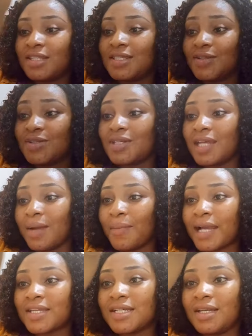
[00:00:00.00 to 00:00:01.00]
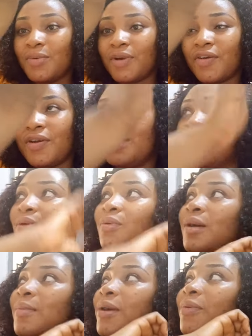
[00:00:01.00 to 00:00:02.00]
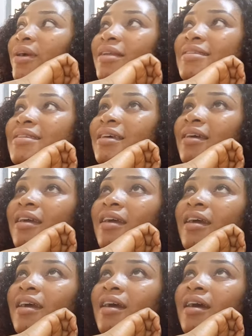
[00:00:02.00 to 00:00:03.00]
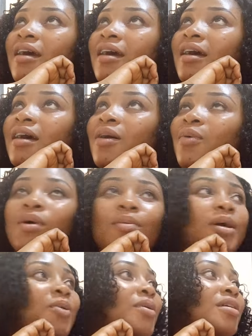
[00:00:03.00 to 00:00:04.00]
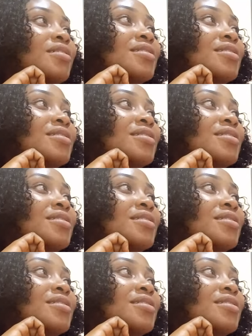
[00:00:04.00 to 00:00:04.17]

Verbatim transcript: so today I'm actually wearing, what am I wearing today? What am I wearing